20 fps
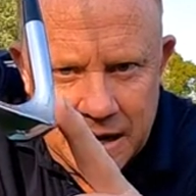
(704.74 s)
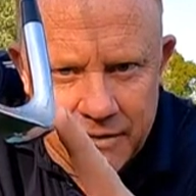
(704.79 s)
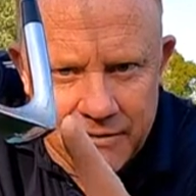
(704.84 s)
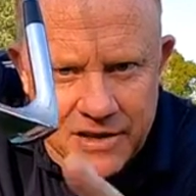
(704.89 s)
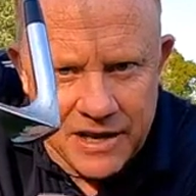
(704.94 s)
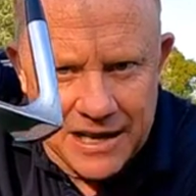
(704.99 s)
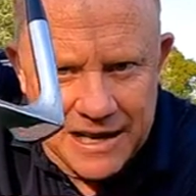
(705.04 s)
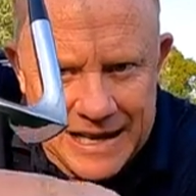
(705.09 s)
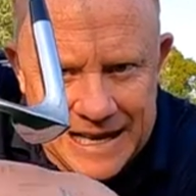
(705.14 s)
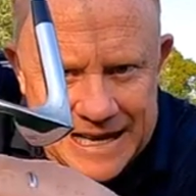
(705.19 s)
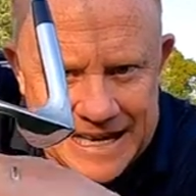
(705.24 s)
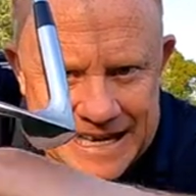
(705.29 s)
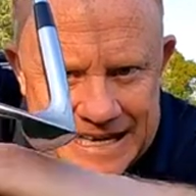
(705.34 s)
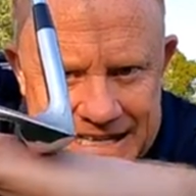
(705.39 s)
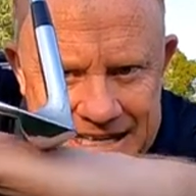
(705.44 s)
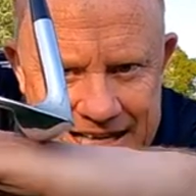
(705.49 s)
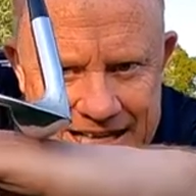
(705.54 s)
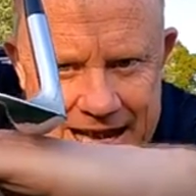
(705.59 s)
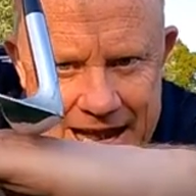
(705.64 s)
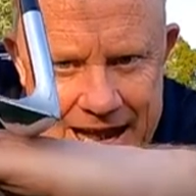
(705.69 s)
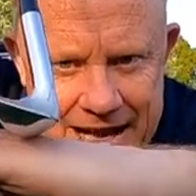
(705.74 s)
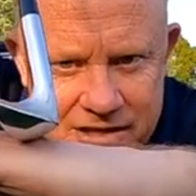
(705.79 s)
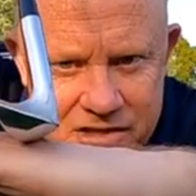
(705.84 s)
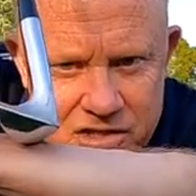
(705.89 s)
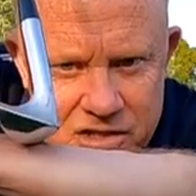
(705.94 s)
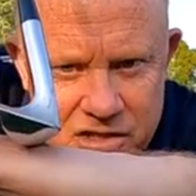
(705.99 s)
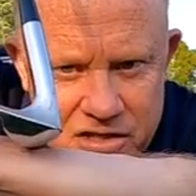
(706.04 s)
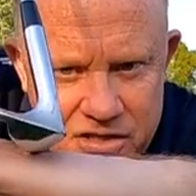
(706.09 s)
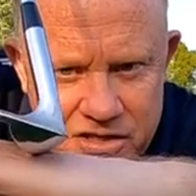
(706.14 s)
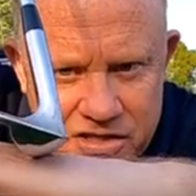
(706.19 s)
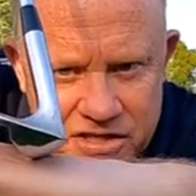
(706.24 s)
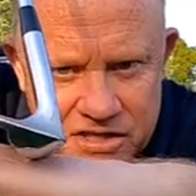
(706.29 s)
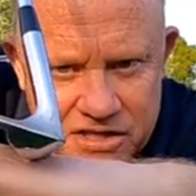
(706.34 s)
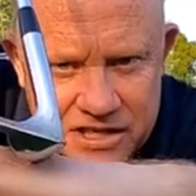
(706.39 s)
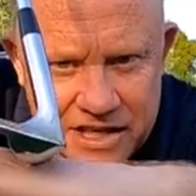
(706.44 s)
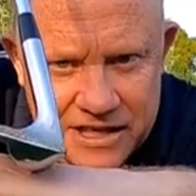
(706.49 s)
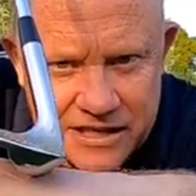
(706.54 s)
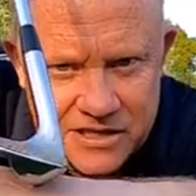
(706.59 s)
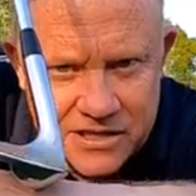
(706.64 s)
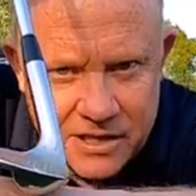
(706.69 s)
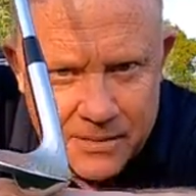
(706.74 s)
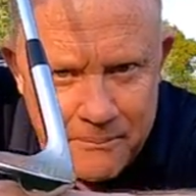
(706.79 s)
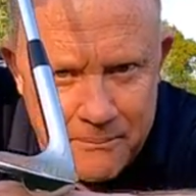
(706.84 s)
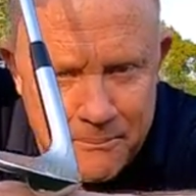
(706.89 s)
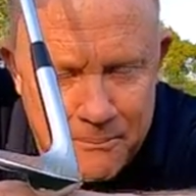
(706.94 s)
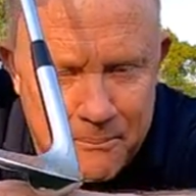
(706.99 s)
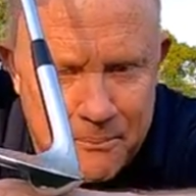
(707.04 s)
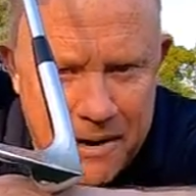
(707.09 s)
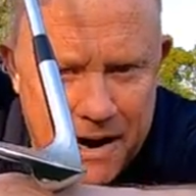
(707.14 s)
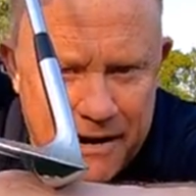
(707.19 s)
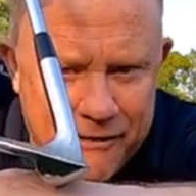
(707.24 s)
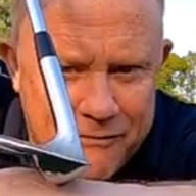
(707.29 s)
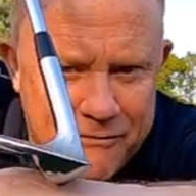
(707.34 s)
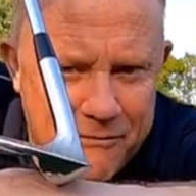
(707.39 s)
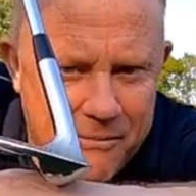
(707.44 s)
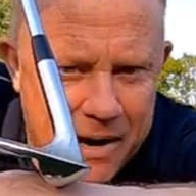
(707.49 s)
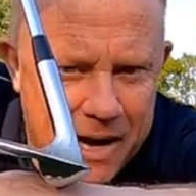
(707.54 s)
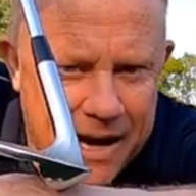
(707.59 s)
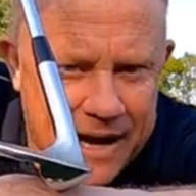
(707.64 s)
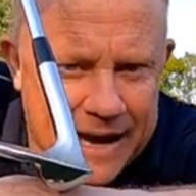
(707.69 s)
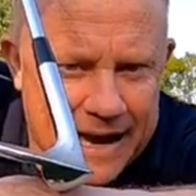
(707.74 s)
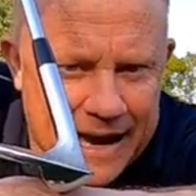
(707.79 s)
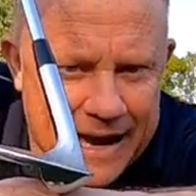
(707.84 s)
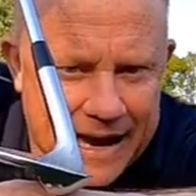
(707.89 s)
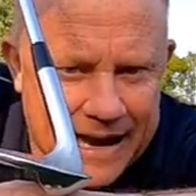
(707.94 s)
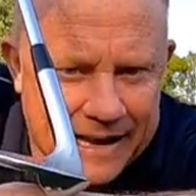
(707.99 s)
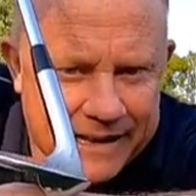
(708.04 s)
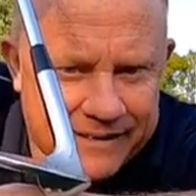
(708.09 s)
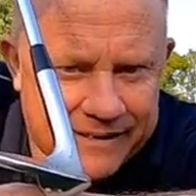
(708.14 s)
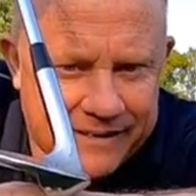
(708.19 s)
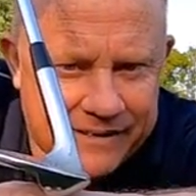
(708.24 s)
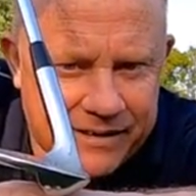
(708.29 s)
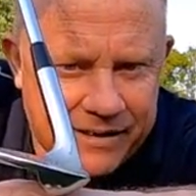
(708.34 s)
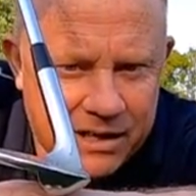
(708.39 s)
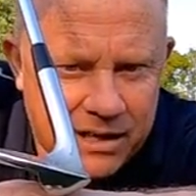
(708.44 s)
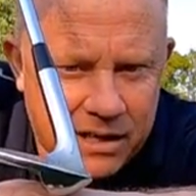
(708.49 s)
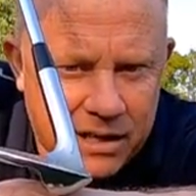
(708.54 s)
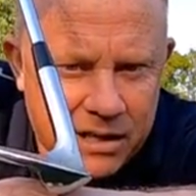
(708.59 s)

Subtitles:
how the leading edge sits above my hand.